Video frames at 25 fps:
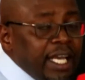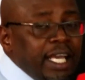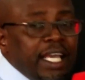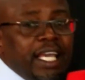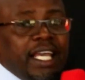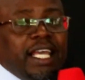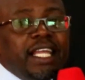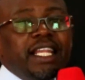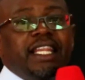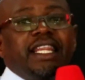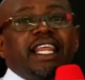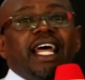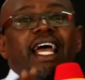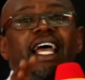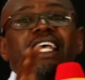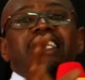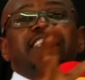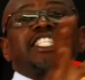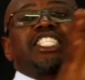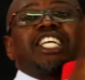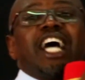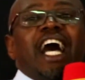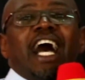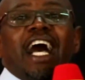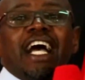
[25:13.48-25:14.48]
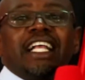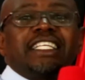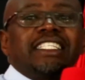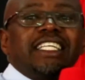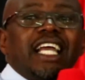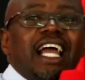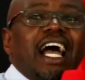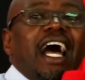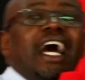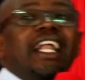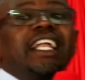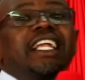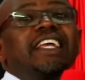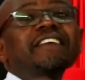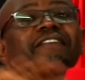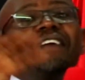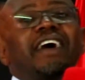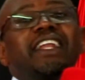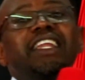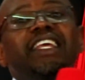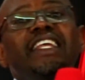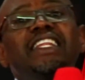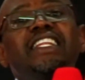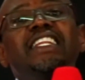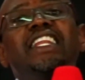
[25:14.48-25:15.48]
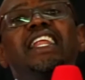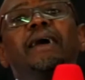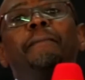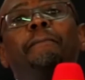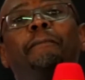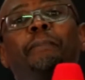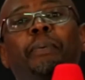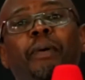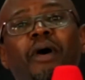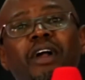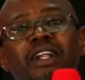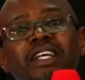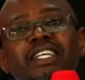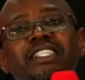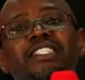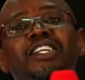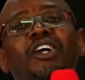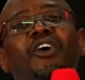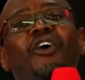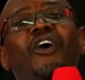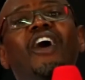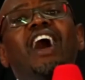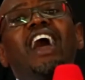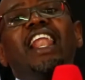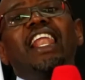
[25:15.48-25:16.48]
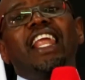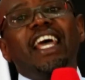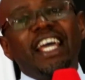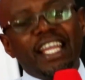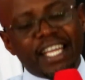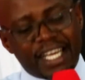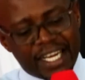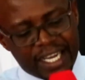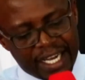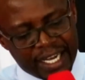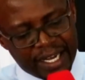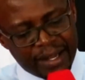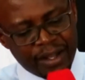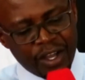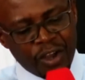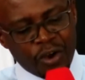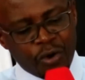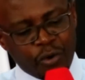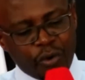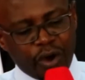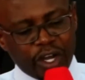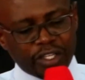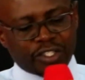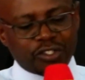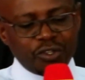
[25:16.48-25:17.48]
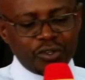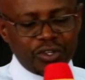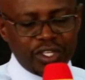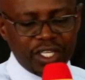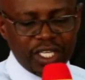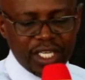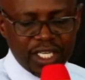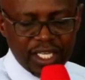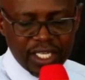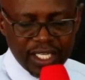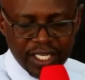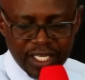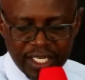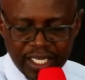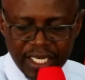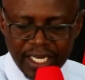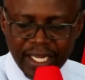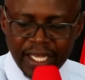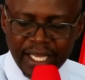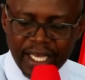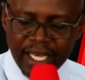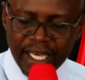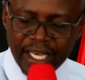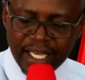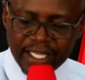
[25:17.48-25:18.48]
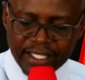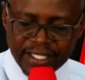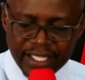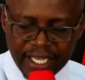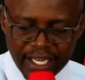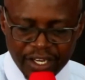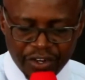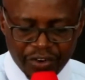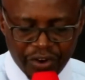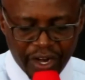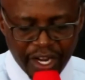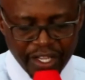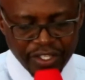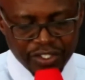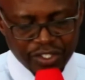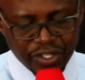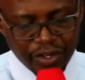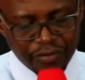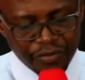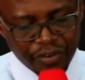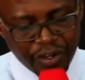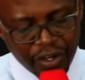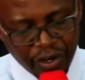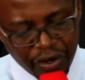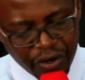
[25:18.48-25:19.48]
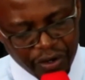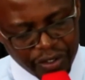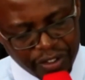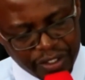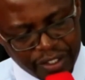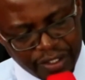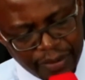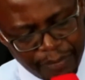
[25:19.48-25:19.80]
in the church and even in political arena, what you need is the grace of God.